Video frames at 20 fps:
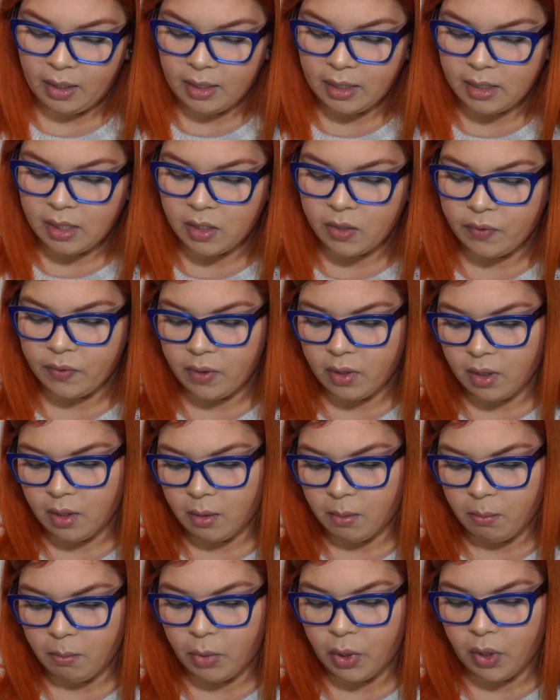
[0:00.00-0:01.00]
This is
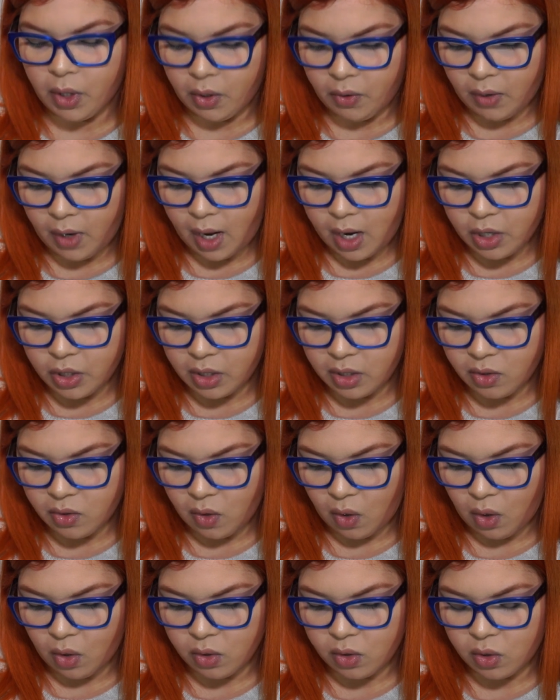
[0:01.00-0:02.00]
from Beauty Creations
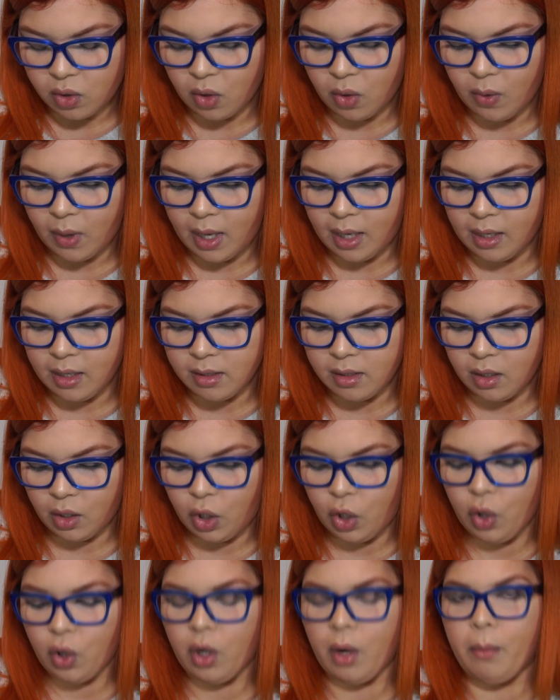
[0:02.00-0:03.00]
also, and it's a
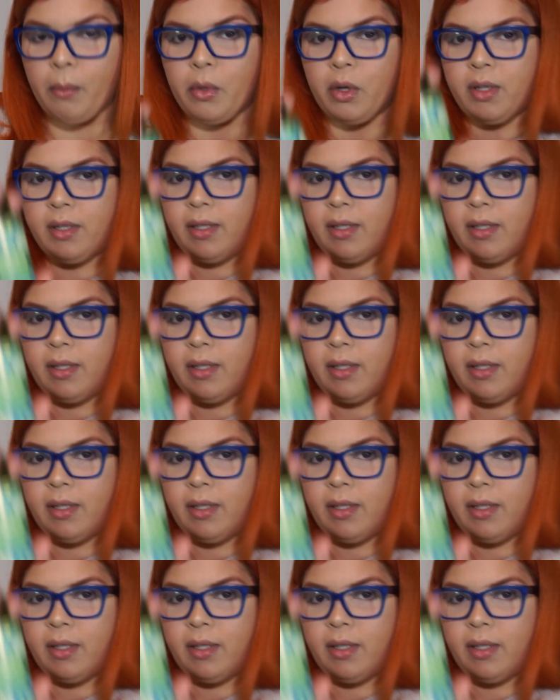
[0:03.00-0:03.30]
cucumber